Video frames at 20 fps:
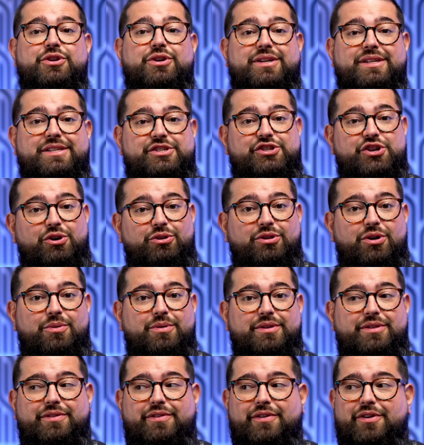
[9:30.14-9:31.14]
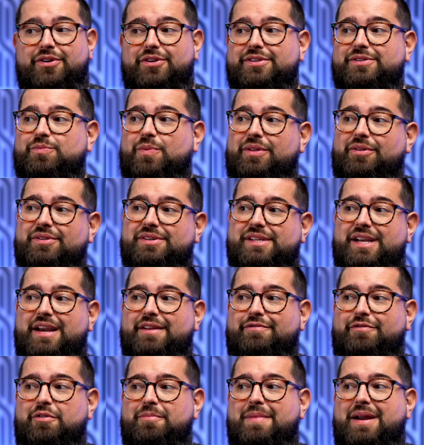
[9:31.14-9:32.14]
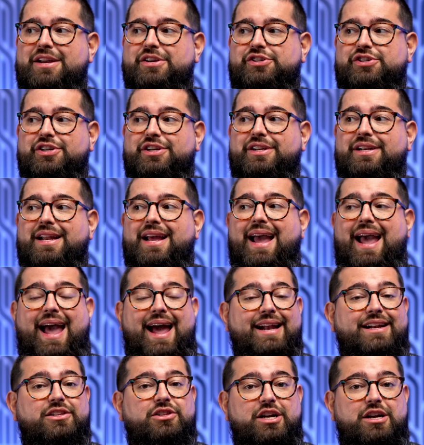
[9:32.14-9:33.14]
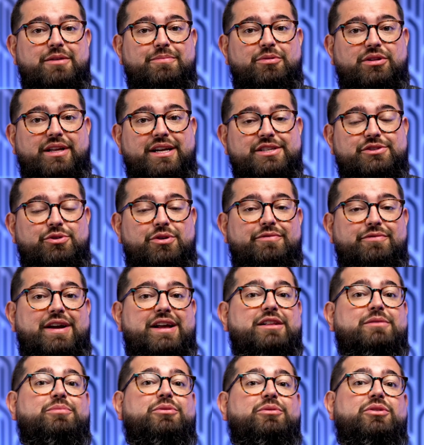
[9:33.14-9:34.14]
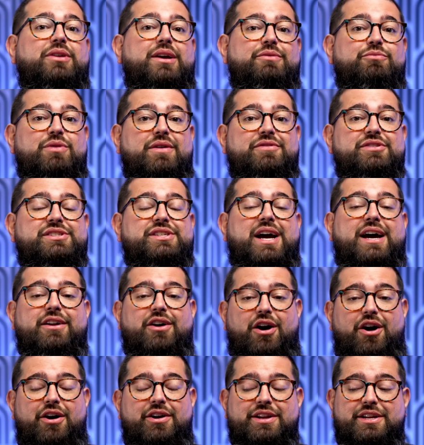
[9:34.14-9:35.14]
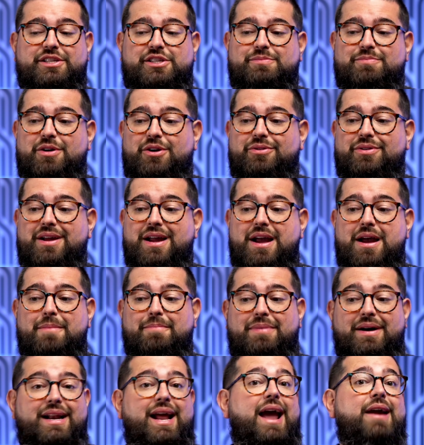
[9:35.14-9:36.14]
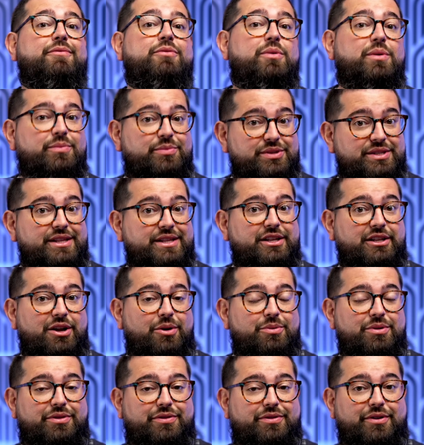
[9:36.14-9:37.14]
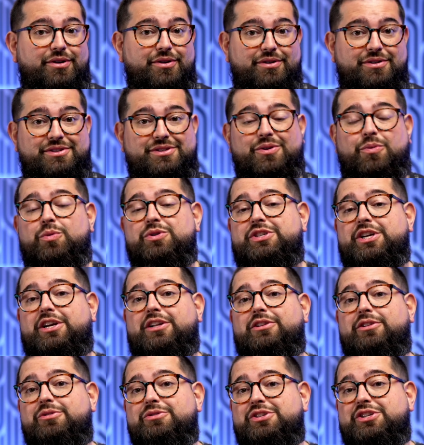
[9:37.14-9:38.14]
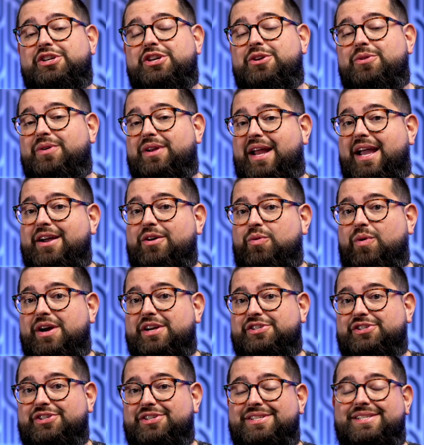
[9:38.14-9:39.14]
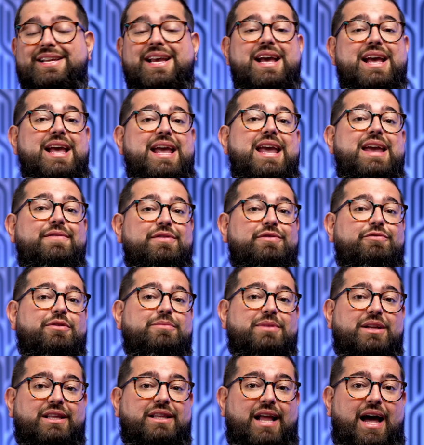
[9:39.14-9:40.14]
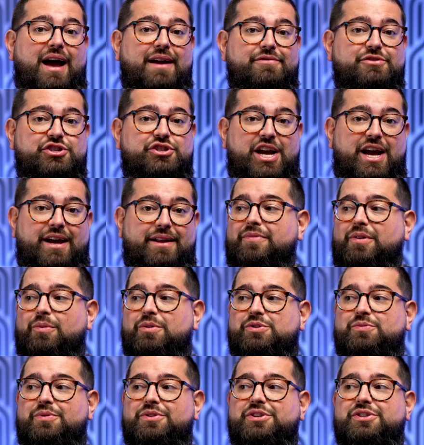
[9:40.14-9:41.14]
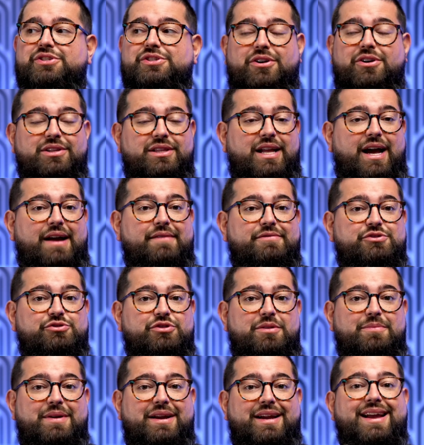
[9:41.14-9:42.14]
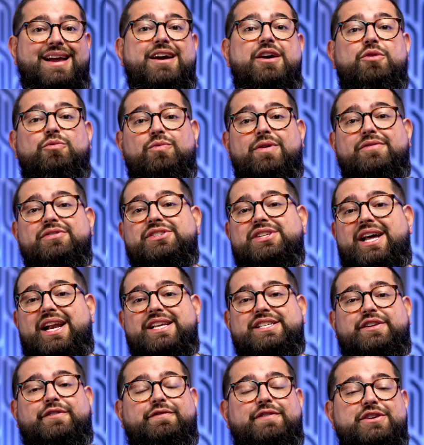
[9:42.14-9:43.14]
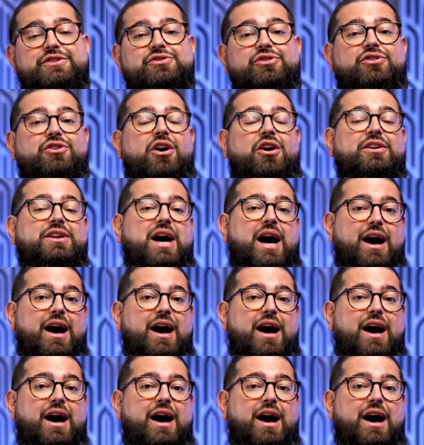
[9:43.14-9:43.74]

You can show lower thirds, whether it's information, and clickable links are available in Riverside Audience Mode, but everyone will see the lower thirds, which includes Q&A questions even from the live chat, which when you start live streaming, Riverside has a feature called